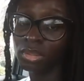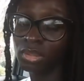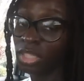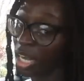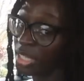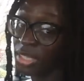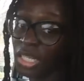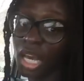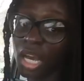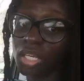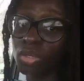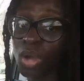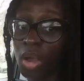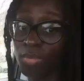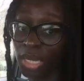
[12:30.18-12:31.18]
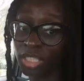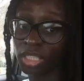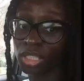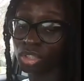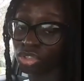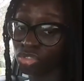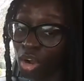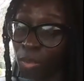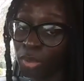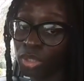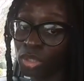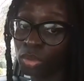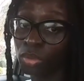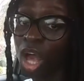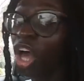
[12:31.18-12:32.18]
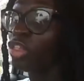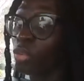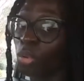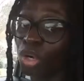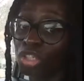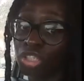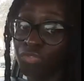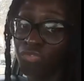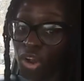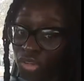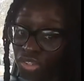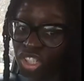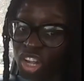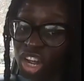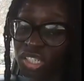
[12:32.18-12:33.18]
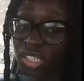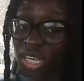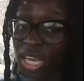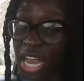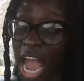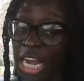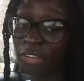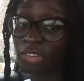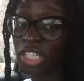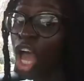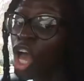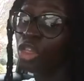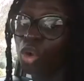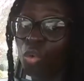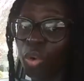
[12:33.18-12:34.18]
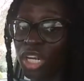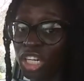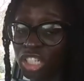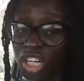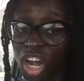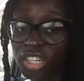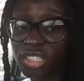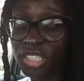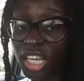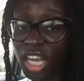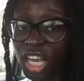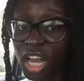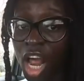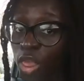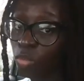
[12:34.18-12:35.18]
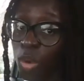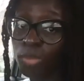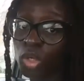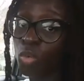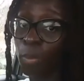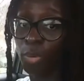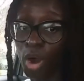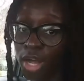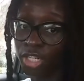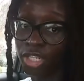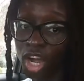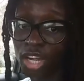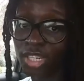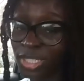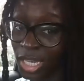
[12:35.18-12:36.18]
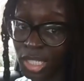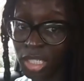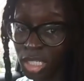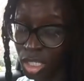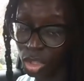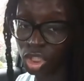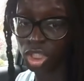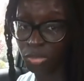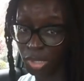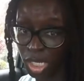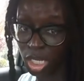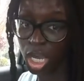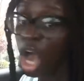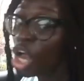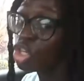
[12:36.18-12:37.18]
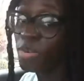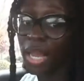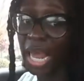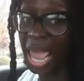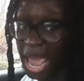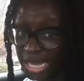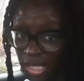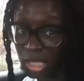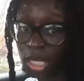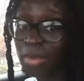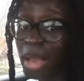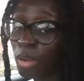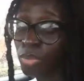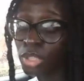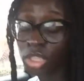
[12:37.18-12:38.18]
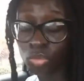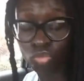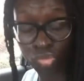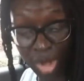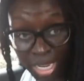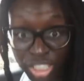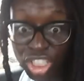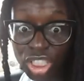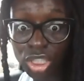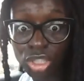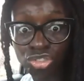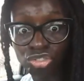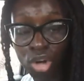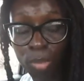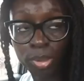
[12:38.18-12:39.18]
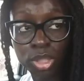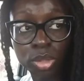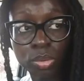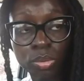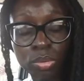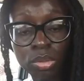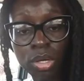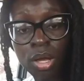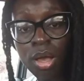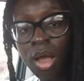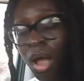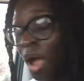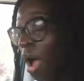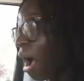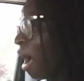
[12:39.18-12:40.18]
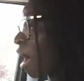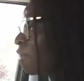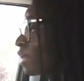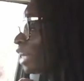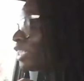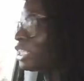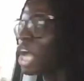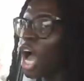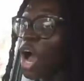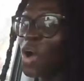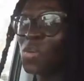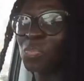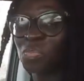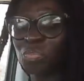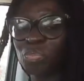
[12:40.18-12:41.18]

They'll tell you how Rashida Strober do, the world's first dark-skinned activist, the queen of dark skin, the woman who brought dark skin to social media. You better ask them how Rashida Strober do. All right, y'all.